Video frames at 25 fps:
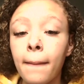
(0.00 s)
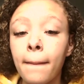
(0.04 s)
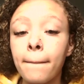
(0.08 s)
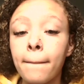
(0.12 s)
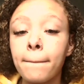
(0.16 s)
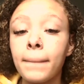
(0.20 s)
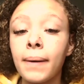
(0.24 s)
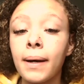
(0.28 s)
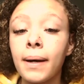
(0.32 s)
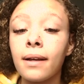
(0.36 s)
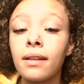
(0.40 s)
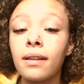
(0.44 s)

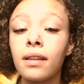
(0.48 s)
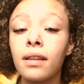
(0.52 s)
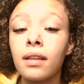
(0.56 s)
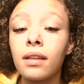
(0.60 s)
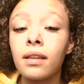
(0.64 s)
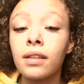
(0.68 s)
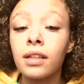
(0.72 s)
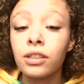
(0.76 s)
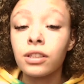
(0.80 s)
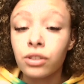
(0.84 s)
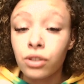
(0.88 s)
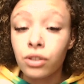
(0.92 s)
But
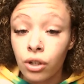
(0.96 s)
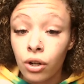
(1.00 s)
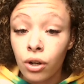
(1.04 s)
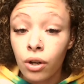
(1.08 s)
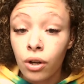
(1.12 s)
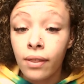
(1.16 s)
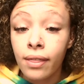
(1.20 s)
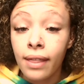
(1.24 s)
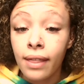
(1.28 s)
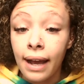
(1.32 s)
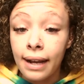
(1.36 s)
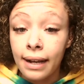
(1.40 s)
this
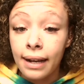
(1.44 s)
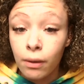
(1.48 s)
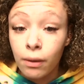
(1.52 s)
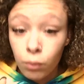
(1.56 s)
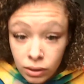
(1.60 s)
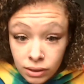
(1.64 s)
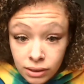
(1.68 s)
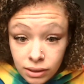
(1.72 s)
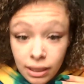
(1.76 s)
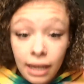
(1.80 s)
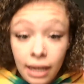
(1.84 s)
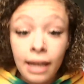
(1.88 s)
girl that
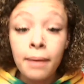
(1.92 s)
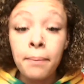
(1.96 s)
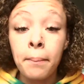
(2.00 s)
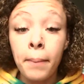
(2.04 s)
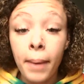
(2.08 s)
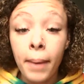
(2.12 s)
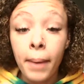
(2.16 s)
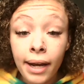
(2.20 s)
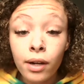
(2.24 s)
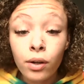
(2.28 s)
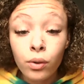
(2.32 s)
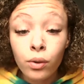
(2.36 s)
was in
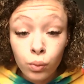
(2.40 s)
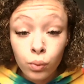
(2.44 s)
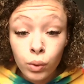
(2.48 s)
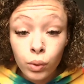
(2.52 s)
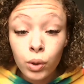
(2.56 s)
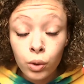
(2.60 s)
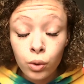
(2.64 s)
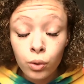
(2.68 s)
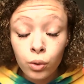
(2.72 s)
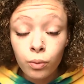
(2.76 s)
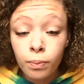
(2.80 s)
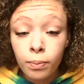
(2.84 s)
my
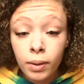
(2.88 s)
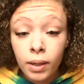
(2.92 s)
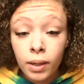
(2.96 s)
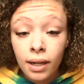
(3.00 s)
group